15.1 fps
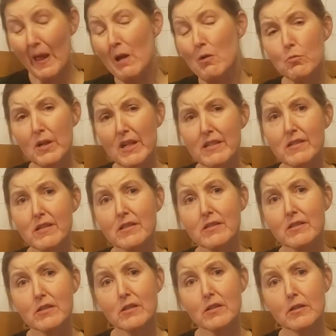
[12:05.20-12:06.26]
When I
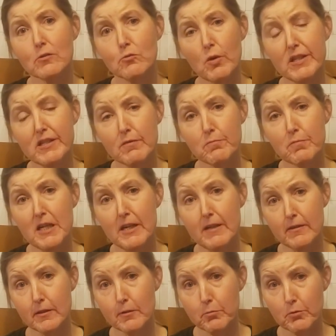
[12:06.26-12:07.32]
tested this recipe out
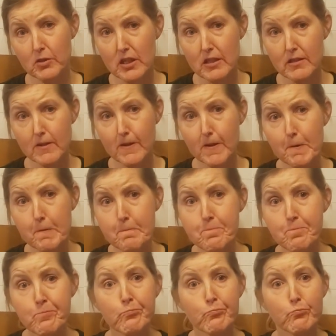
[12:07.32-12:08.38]
a couple days ago,
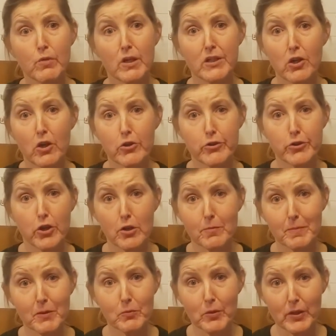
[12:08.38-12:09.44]
my daughter
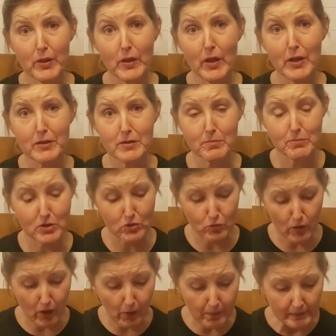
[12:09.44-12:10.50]
Dharma really liked them as
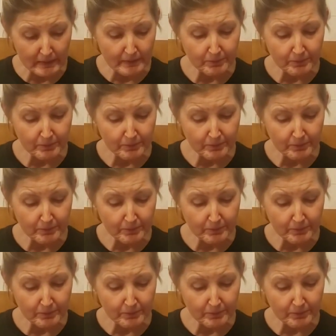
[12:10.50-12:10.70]
well.